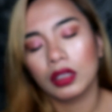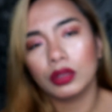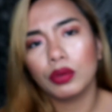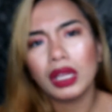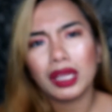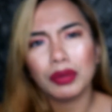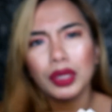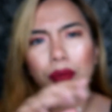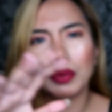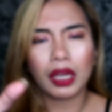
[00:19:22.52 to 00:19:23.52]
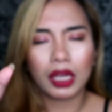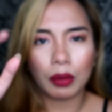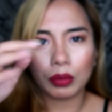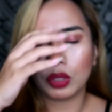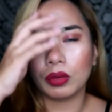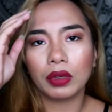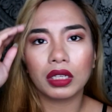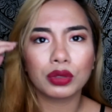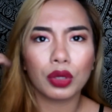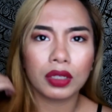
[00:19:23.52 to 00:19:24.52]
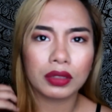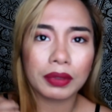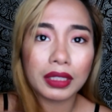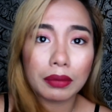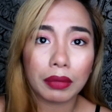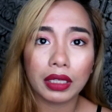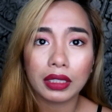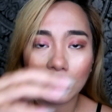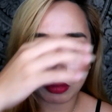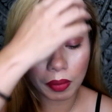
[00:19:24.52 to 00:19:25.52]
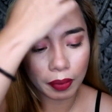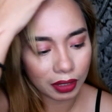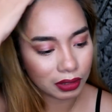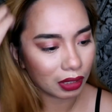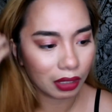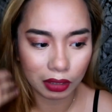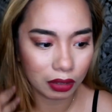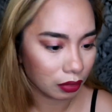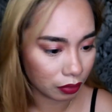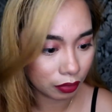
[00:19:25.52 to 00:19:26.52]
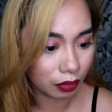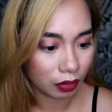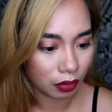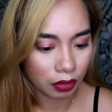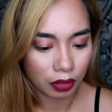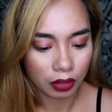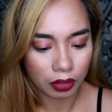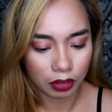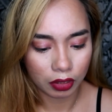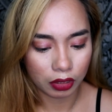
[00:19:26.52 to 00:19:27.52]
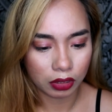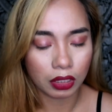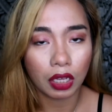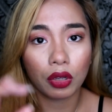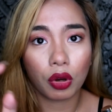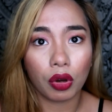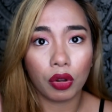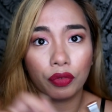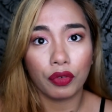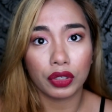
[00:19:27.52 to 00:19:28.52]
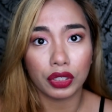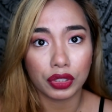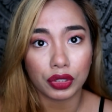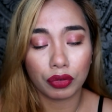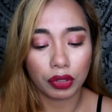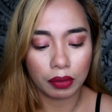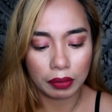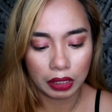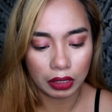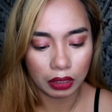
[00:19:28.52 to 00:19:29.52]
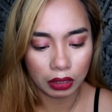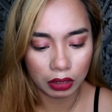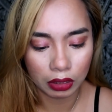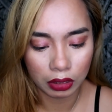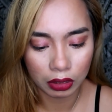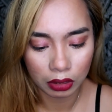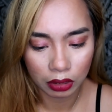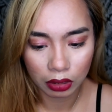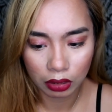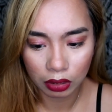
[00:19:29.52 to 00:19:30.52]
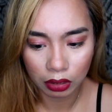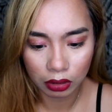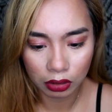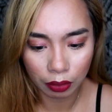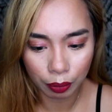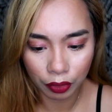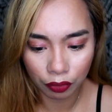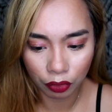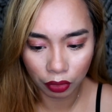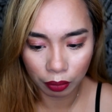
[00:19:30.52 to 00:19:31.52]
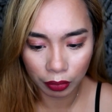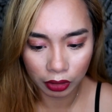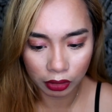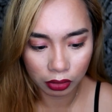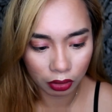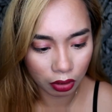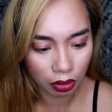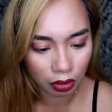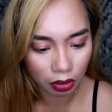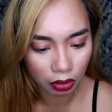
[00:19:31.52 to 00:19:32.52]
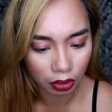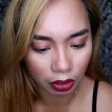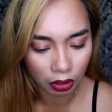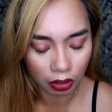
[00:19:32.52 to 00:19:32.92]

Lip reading: So, wala naman akong pakialam doon. As long as matibay, hindi nababasag. It's not all for the show naman. The performance. Okay.